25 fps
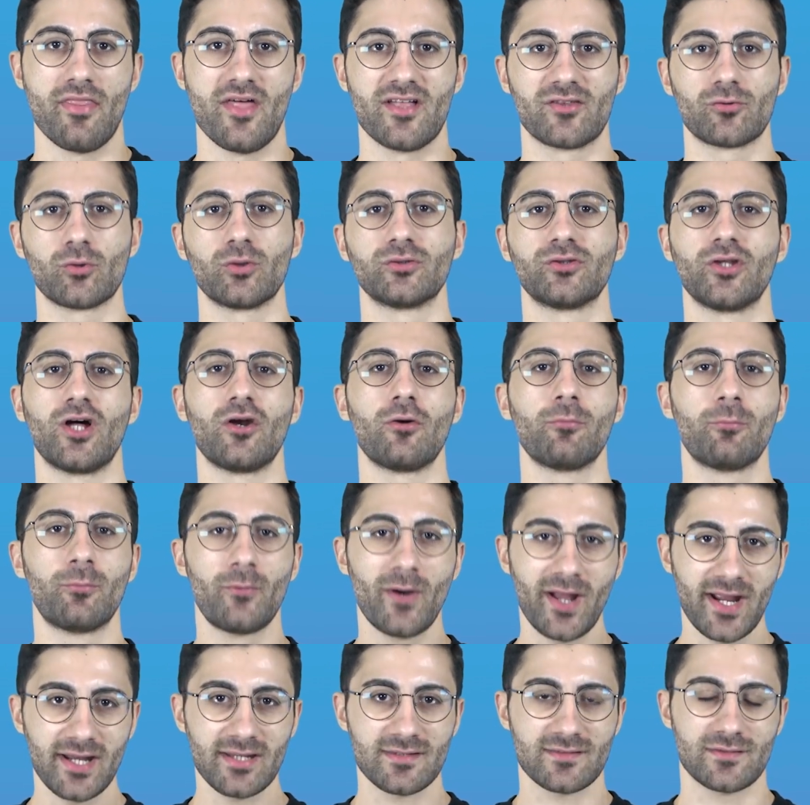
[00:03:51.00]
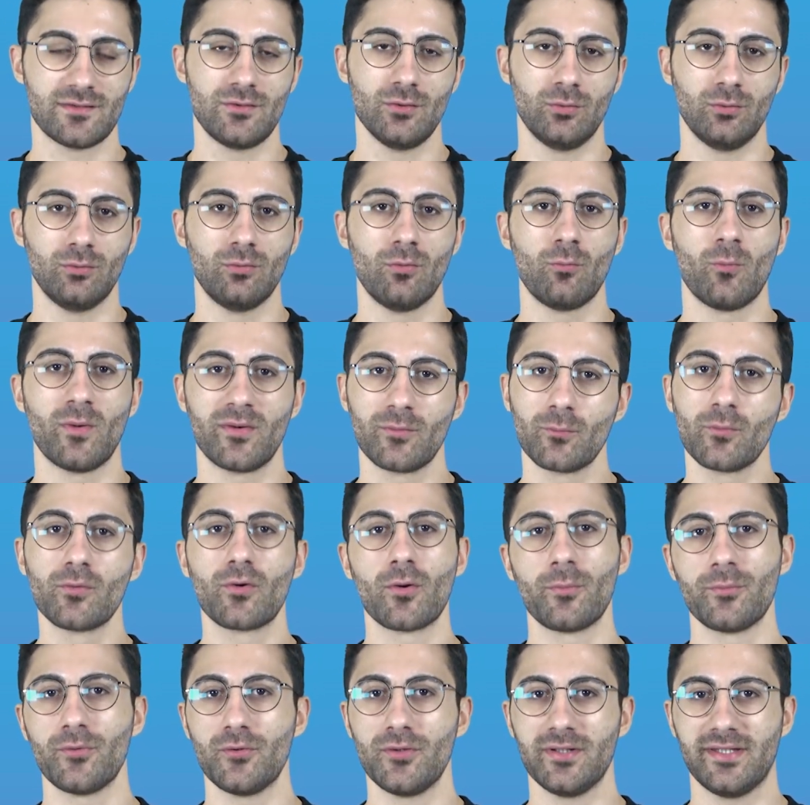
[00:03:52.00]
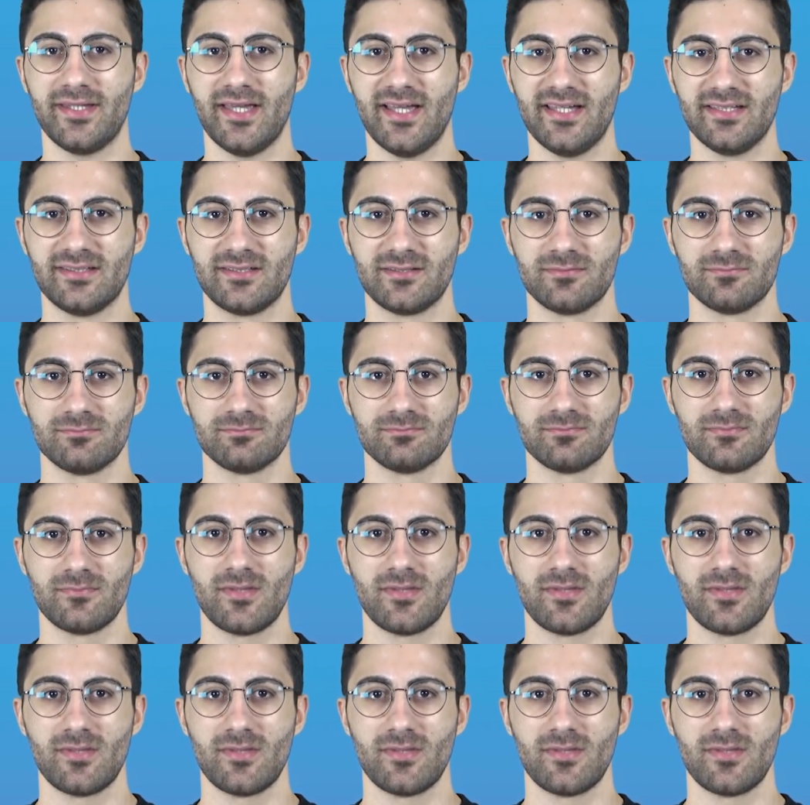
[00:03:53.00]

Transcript: that's what our brains do when we communicate.